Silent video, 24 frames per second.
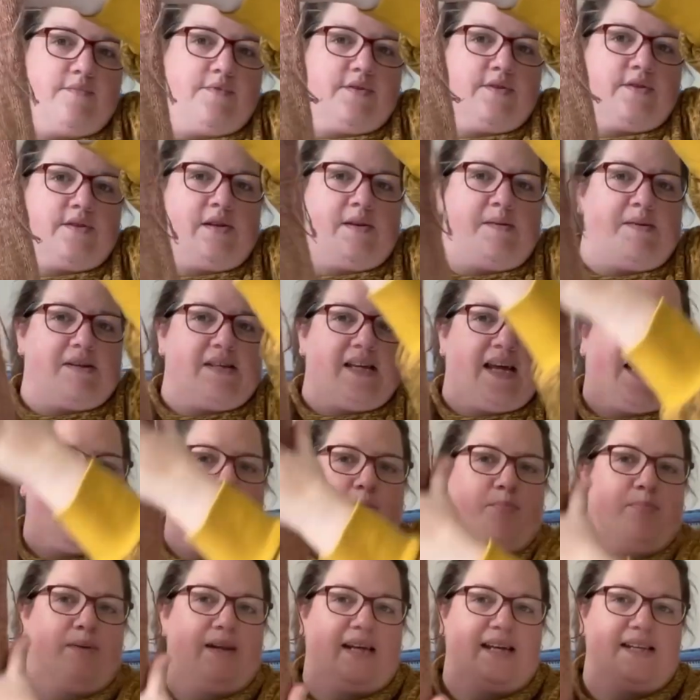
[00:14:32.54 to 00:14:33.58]
to
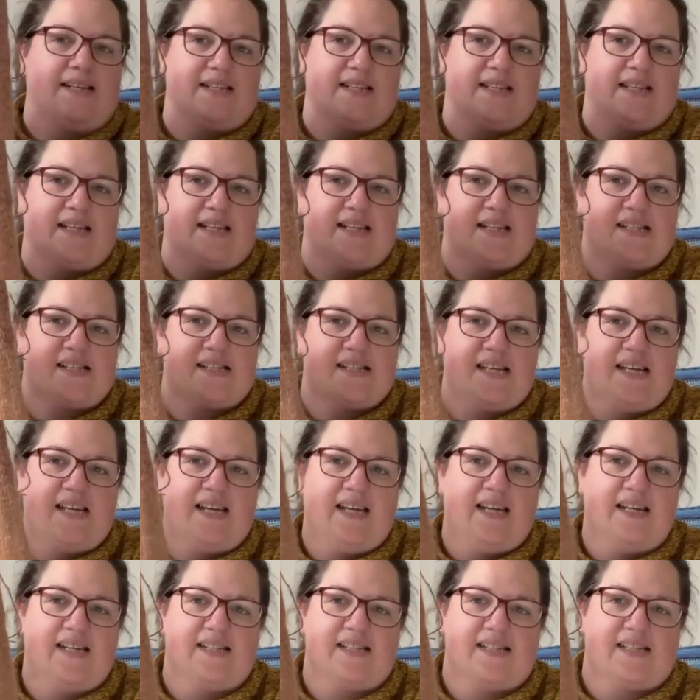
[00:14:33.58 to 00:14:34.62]
help blend things
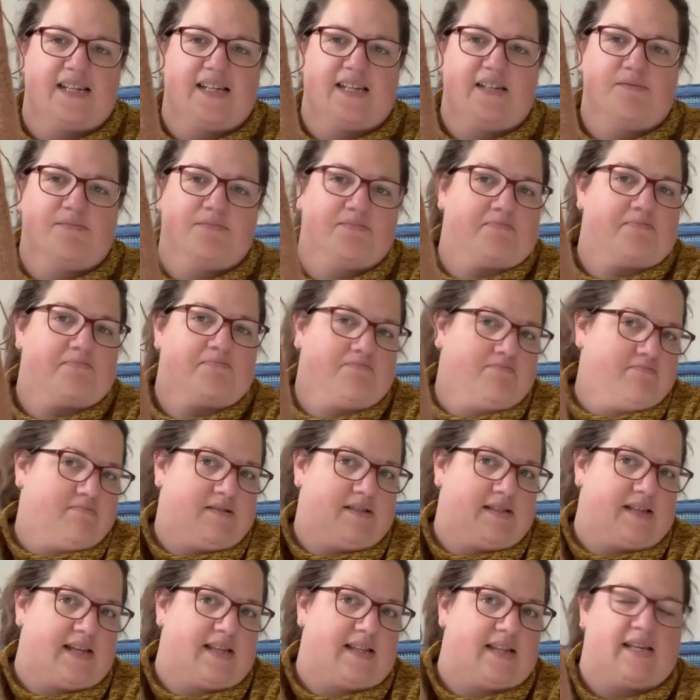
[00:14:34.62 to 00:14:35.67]
in and help
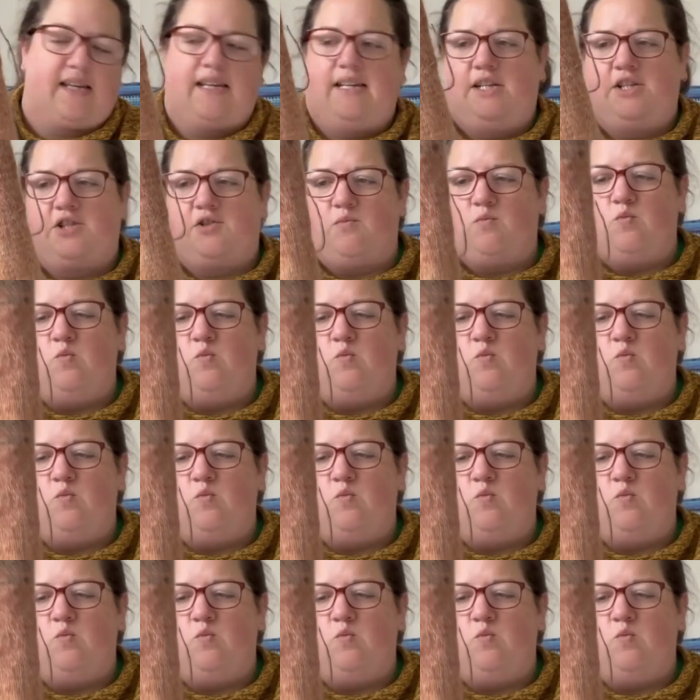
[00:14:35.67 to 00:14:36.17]
to get the gauge and